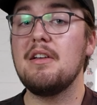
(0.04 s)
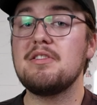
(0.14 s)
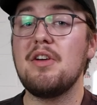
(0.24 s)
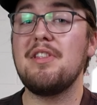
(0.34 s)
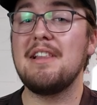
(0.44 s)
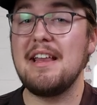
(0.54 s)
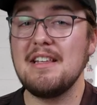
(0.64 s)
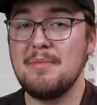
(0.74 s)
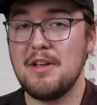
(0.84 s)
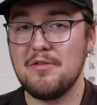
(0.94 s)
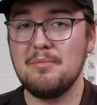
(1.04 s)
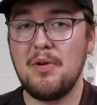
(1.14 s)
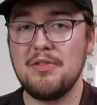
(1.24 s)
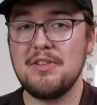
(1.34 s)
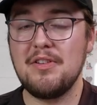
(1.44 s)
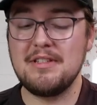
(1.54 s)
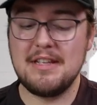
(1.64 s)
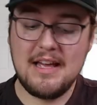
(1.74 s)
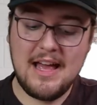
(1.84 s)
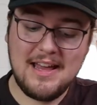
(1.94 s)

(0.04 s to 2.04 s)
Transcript: So the latest mouse from Pulsar is here